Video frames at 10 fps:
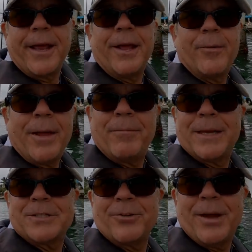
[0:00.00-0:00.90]
today. We ain't
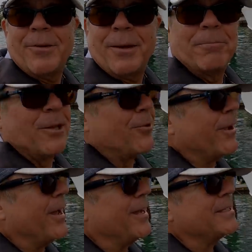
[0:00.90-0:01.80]
messing around with them little
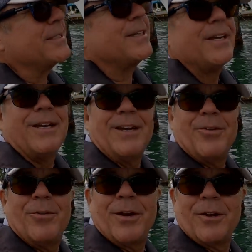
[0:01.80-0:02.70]
guys.
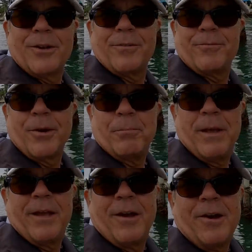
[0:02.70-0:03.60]
We're looking for the
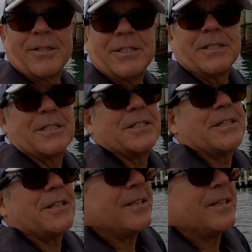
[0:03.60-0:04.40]
big hosses.